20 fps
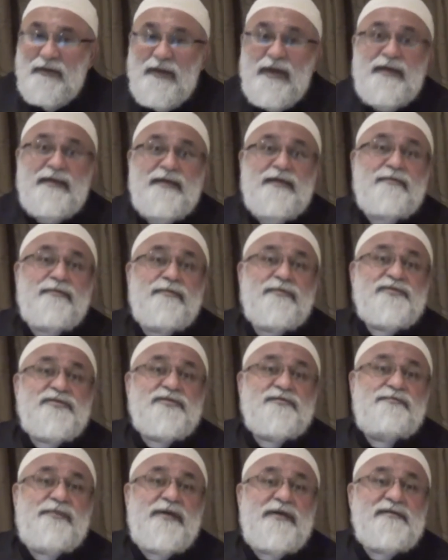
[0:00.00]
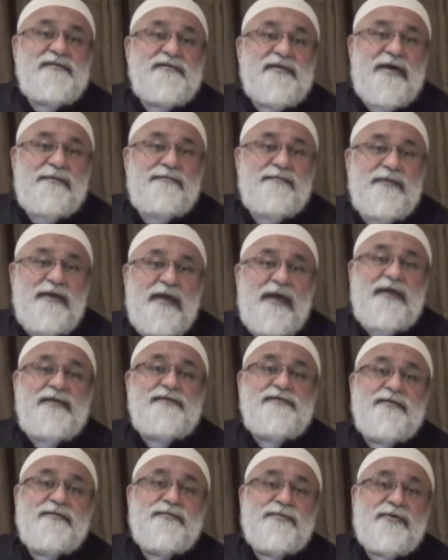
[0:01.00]
And speeds up the
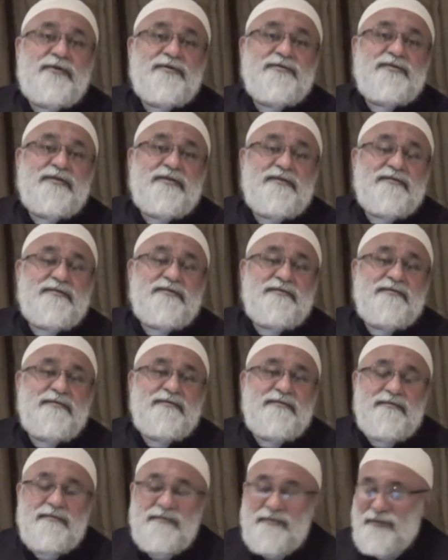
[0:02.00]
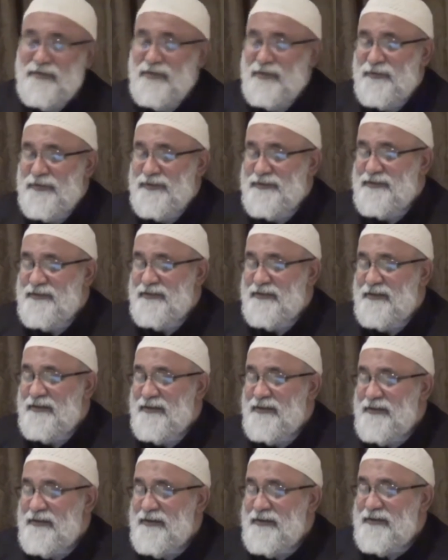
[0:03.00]
aging process. The university
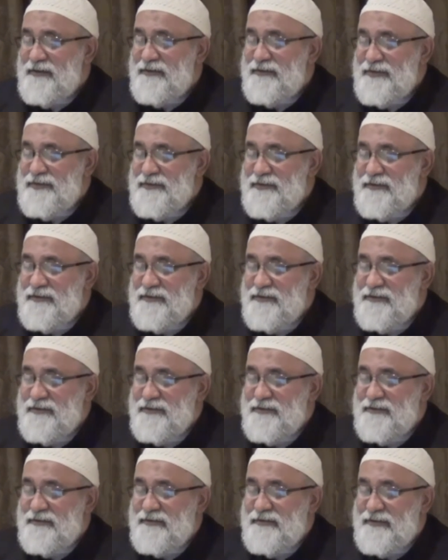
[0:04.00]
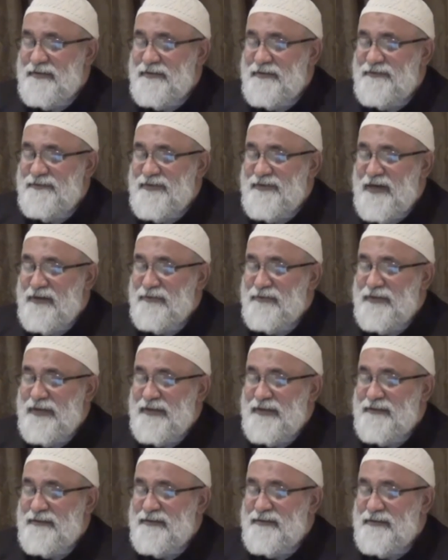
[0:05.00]
researchers found
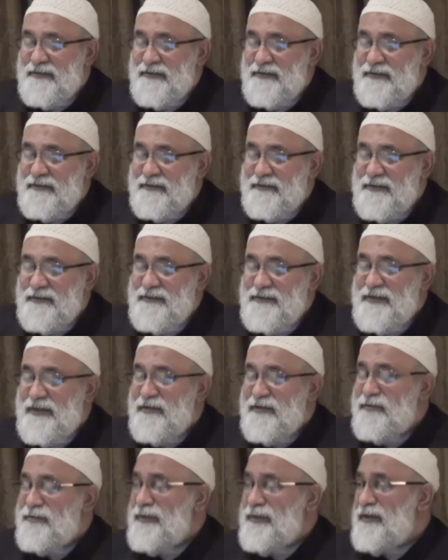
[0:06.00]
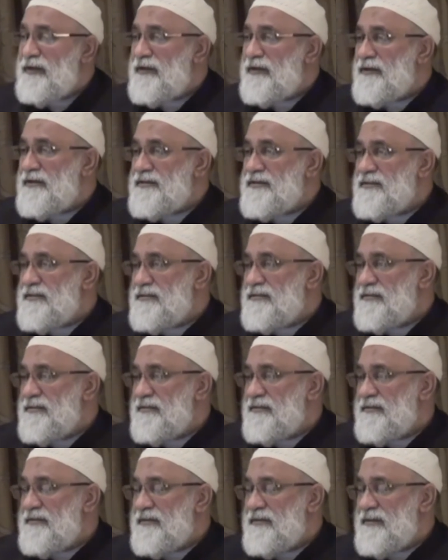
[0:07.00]
that the telomeres
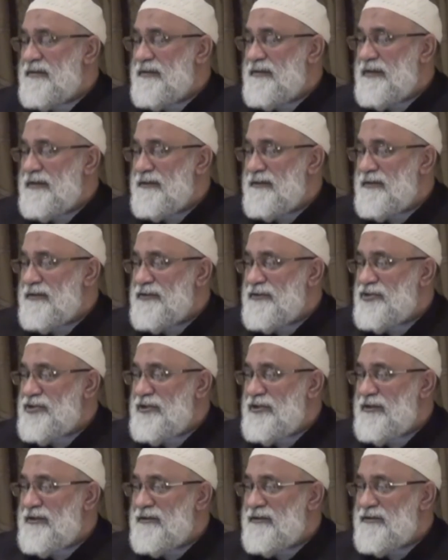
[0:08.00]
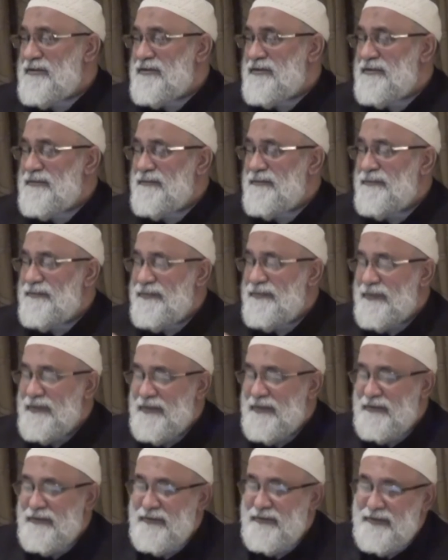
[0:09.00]
in the genes,
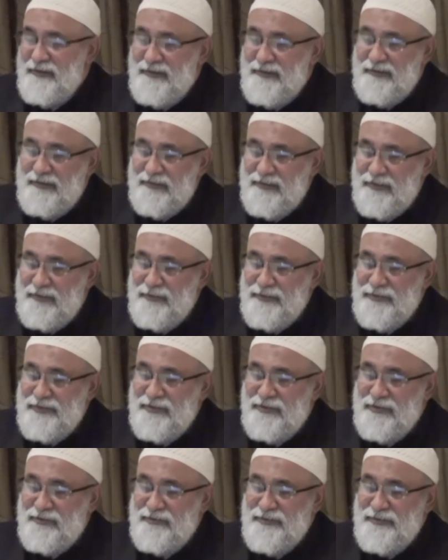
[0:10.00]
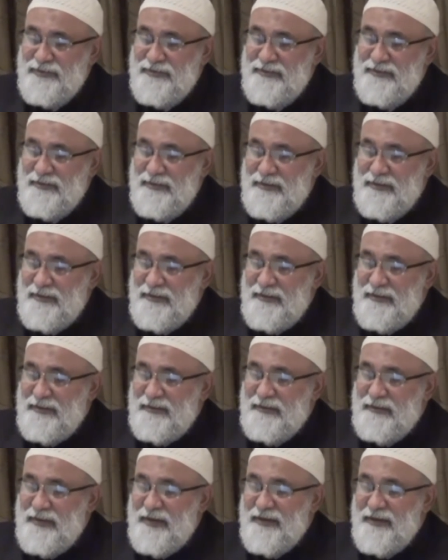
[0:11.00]
in the chromosomes,
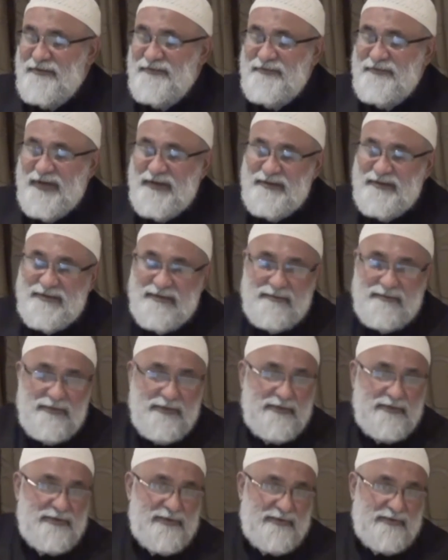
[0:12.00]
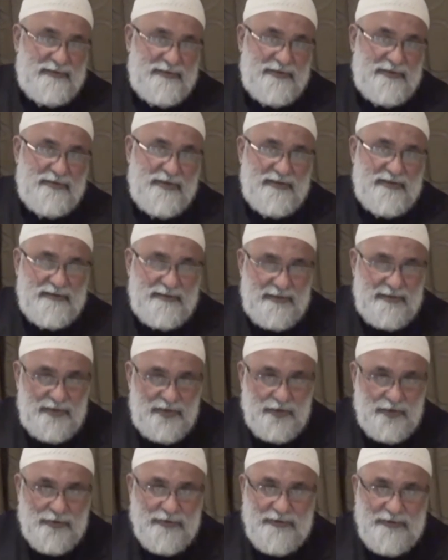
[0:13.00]
they're affected because of stress, they're
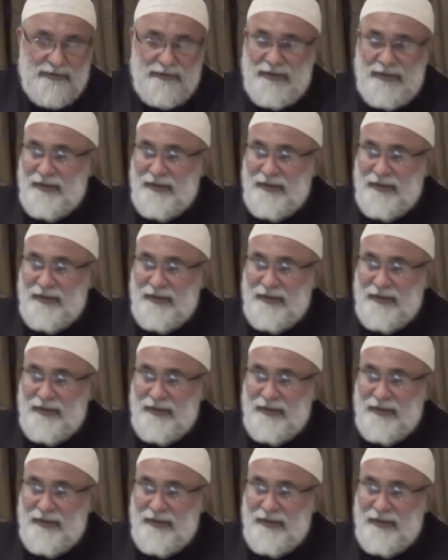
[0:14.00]
shortened.